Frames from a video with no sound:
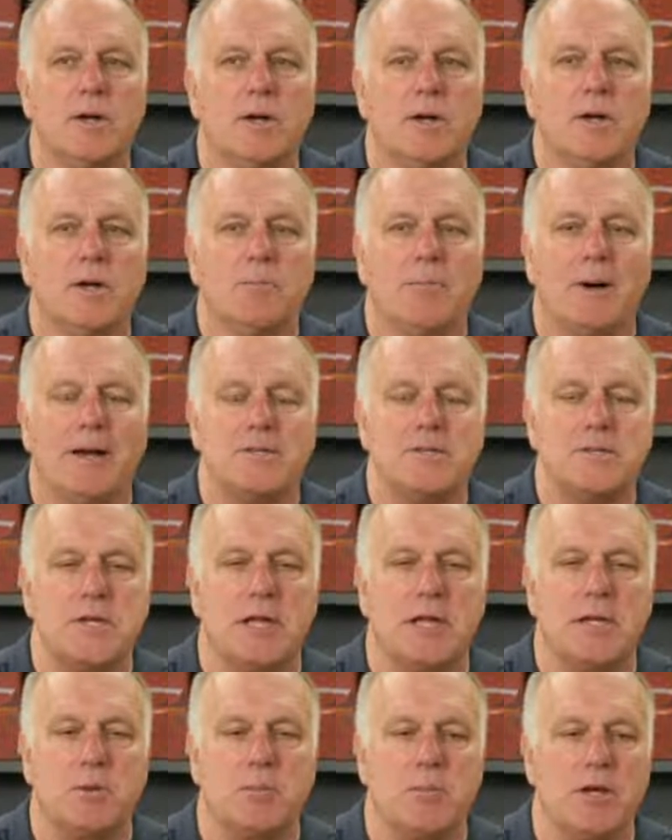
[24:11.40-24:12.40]
by
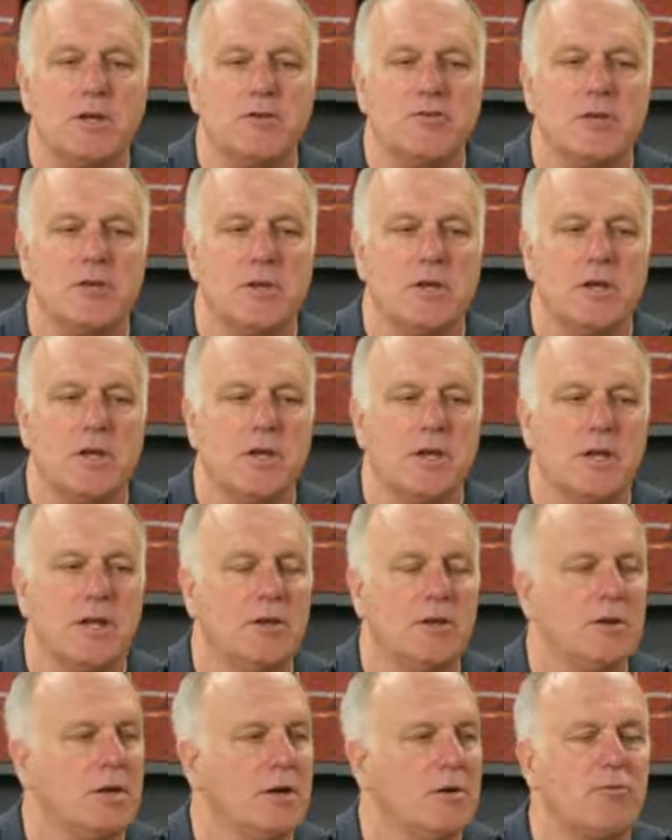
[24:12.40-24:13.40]
Stanley Mason.
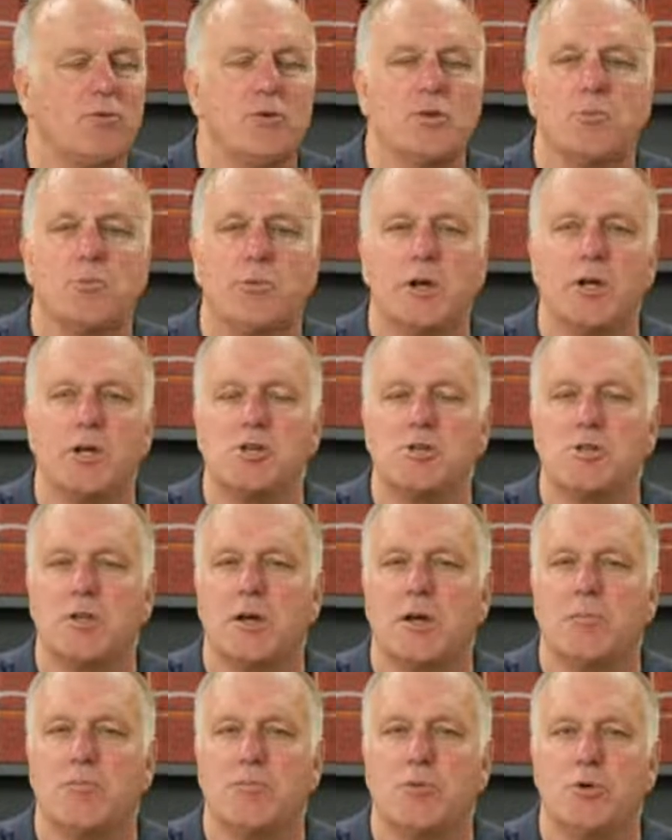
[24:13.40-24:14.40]
And for the British,
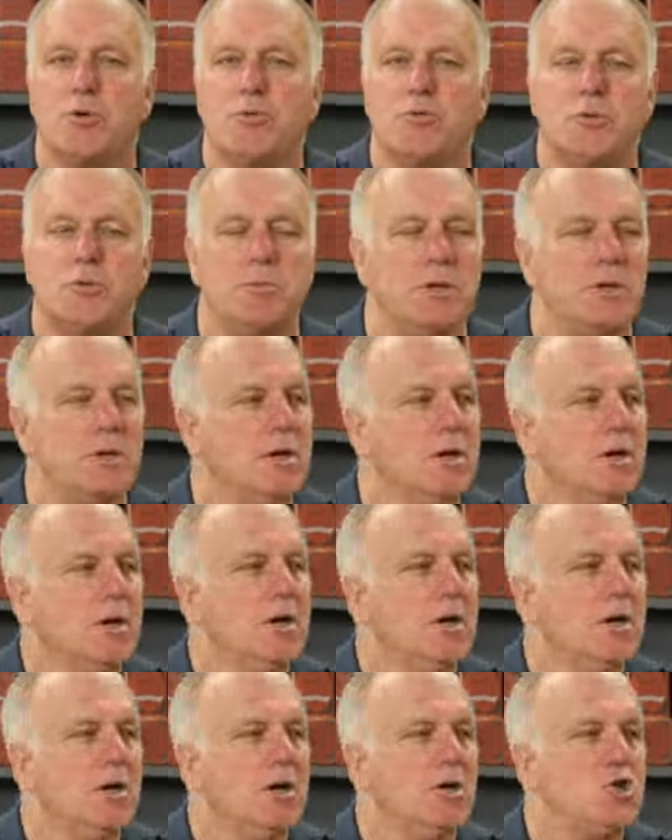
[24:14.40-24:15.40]
that proved to be
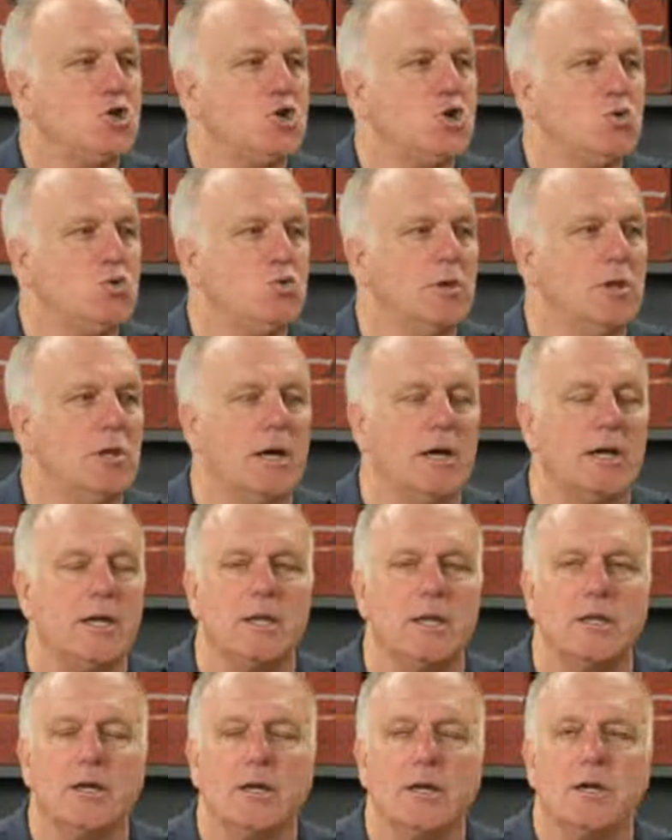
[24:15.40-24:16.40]
too light.
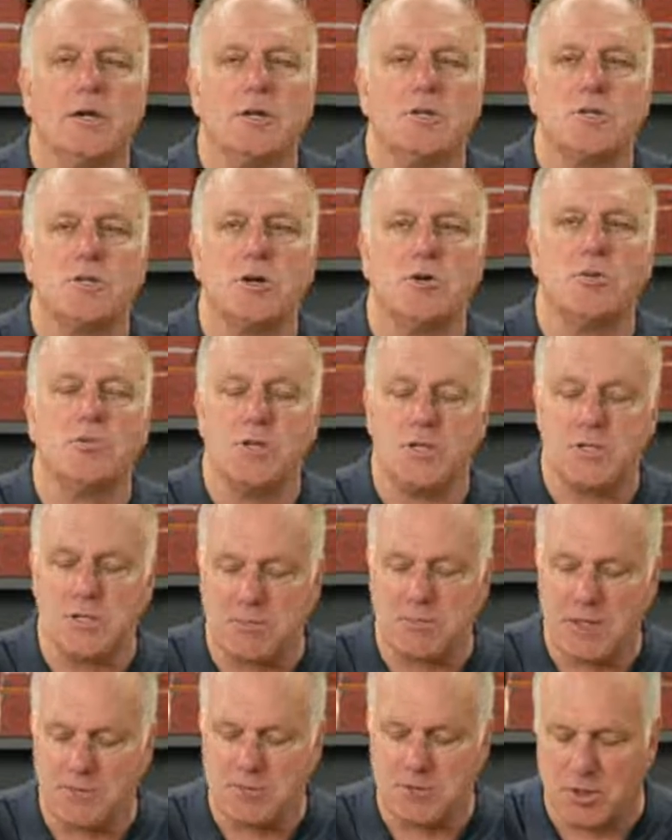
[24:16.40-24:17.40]
So we
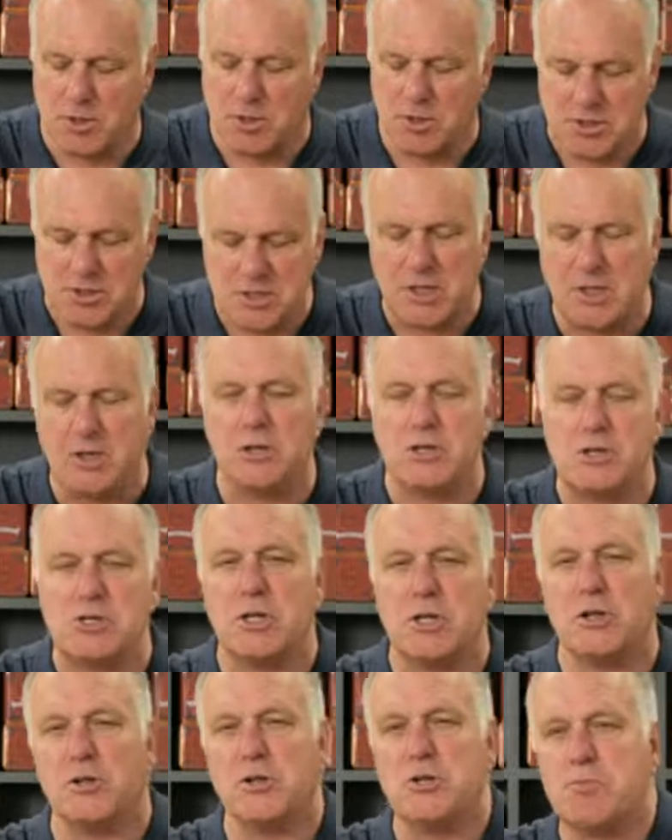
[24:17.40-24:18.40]
sometimes call this
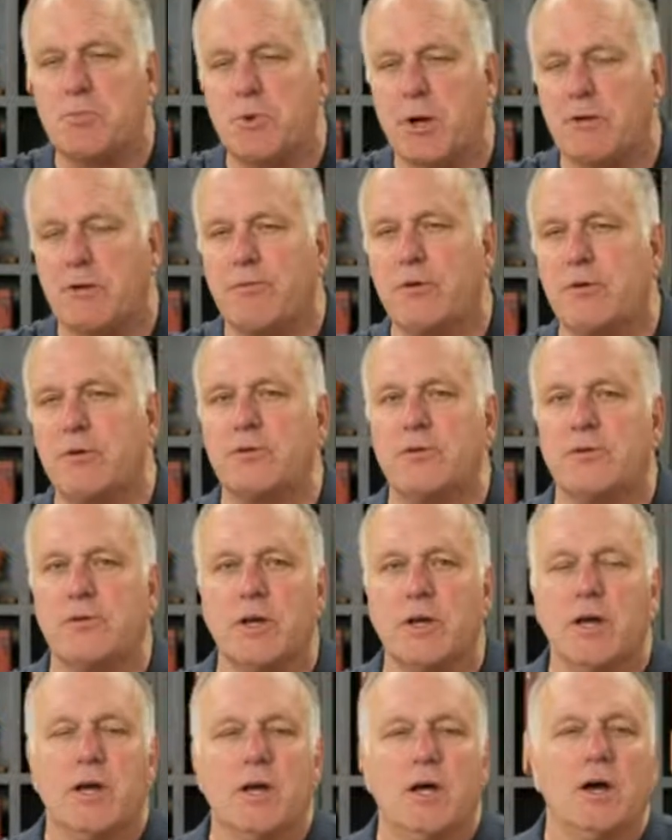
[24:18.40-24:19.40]
English breakfast.
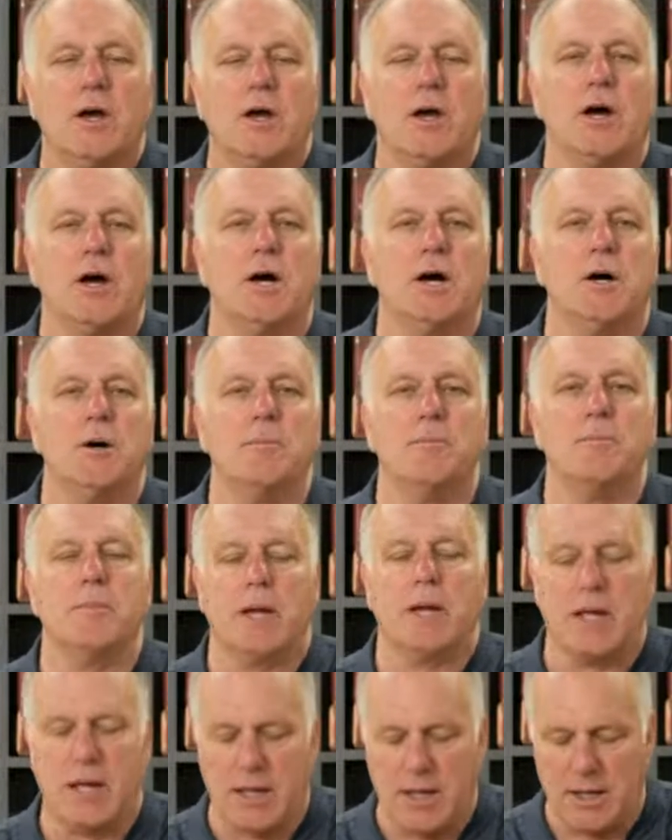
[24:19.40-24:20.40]

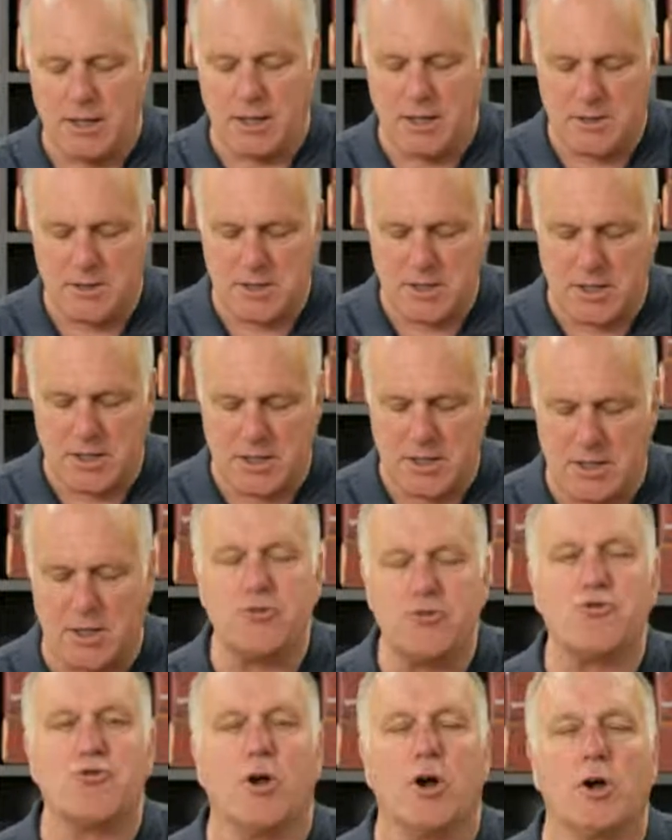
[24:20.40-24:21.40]
And it's a
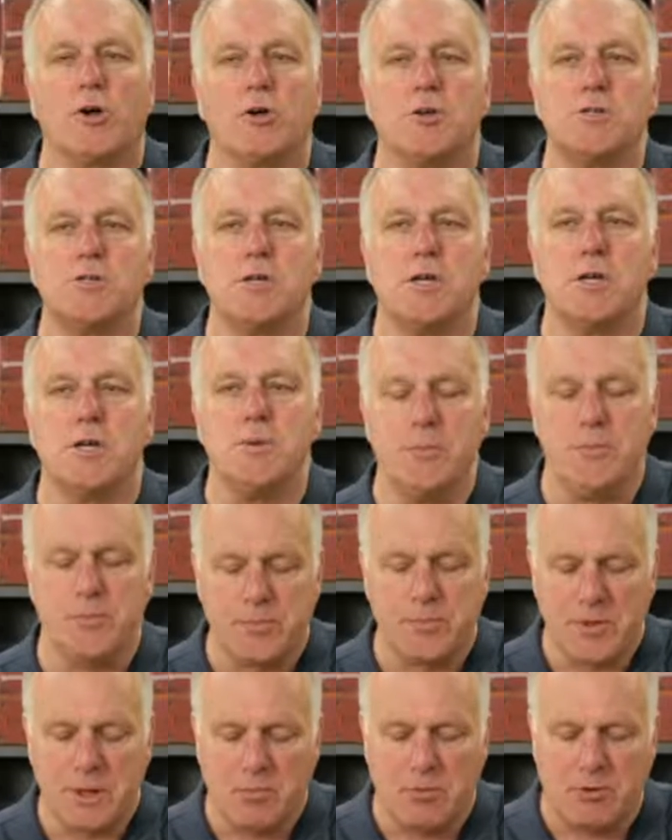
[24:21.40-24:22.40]
stronger tea
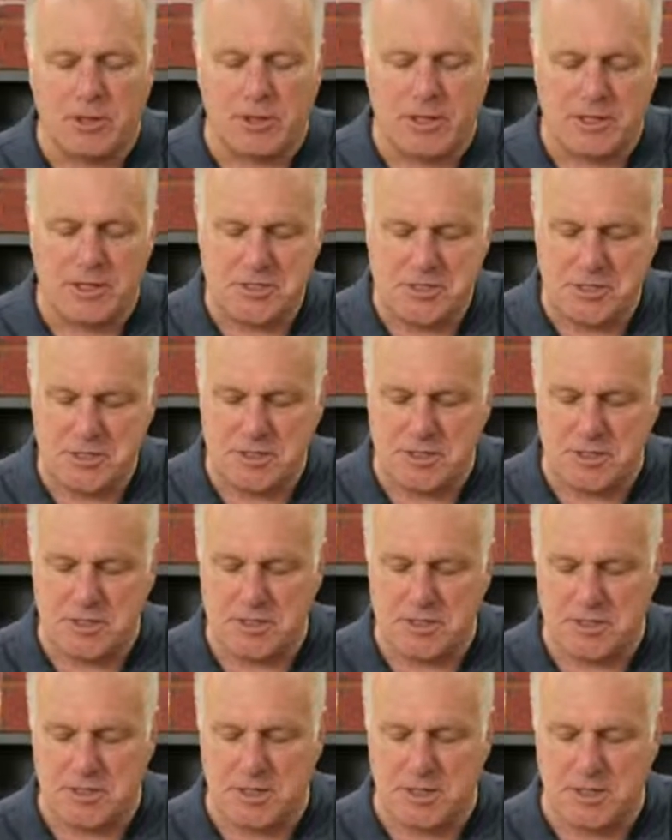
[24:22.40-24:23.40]
with a lot of
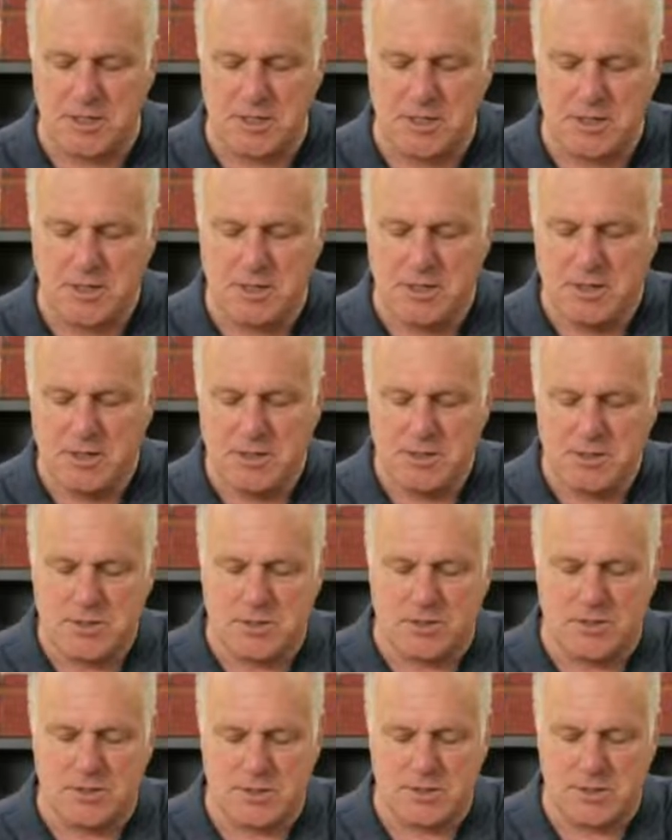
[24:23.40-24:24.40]
CTC.
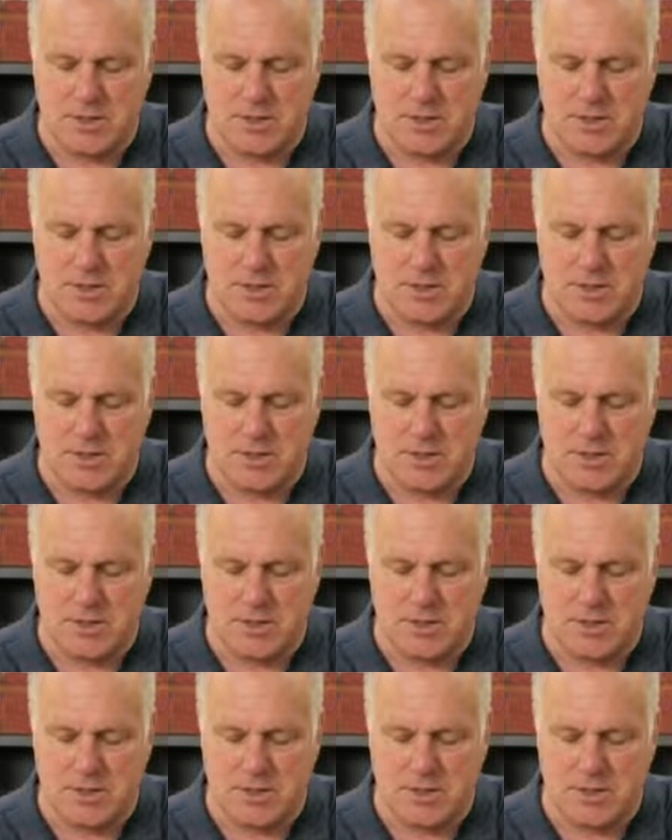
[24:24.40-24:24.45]
So it's